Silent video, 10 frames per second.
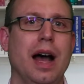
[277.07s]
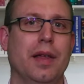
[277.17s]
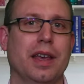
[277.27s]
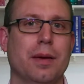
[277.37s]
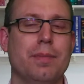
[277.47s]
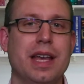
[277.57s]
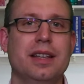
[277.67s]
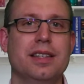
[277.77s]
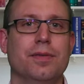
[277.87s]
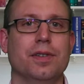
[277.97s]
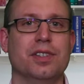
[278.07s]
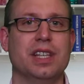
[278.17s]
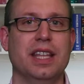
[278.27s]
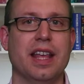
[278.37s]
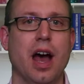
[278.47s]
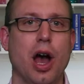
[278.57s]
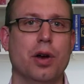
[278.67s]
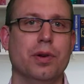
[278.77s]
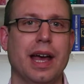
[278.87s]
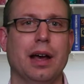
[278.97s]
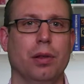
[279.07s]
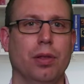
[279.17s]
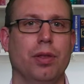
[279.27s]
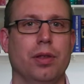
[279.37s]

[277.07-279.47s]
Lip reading: how they can make a difference in their own health.